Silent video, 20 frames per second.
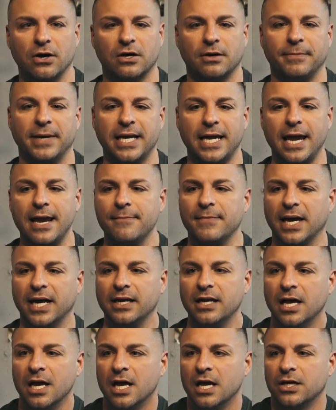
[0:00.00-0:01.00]
And I'm like, hey
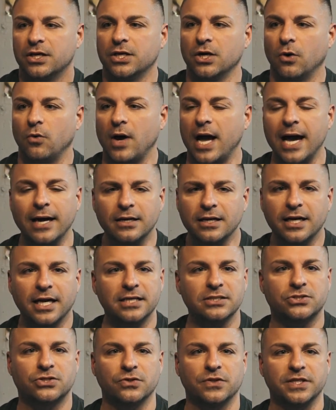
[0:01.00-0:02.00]
man, you know, how do you
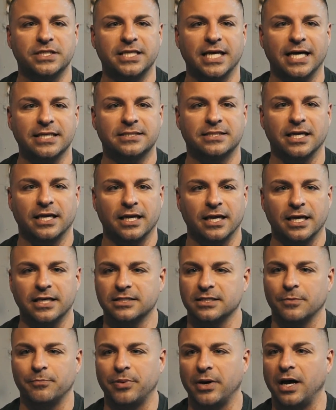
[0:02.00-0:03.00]
guys do the testing?
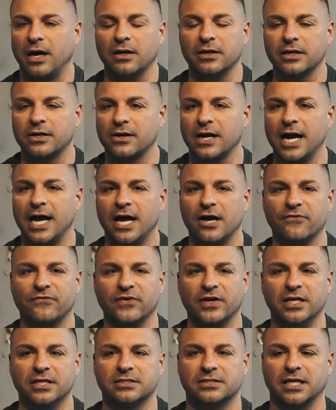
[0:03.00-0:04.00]
Is it
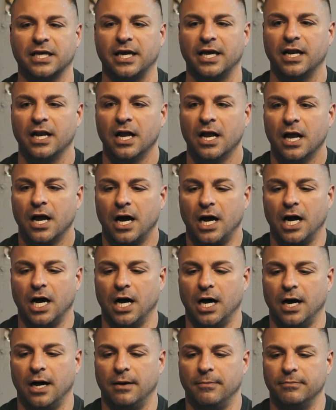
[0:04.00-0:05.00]
polygraph? Is it,
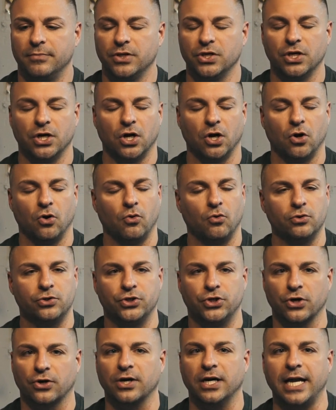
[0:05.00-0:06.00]
you know,
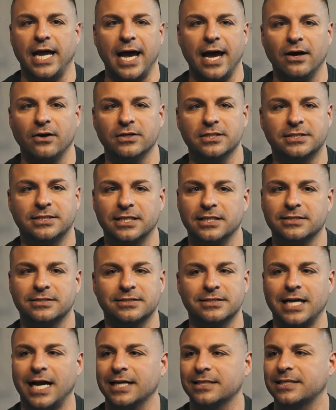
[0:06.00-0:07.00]

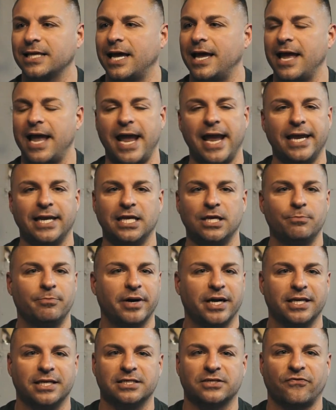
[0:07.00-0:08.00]
urinalysis? Not that
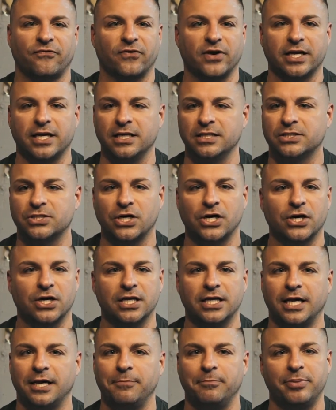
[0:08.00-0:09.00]
anybody's freaking
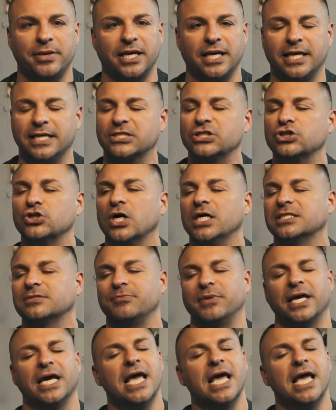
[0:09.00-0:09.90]
turning in pee, trust me.